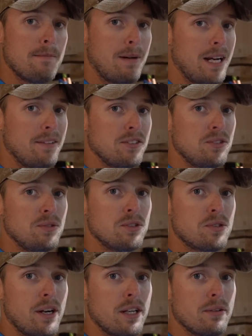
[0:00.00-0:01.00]
Might have to shoot a
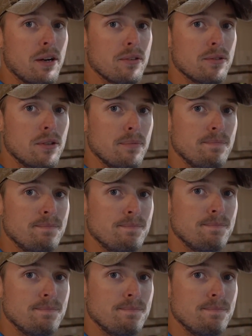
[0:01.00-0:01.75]
training round through him.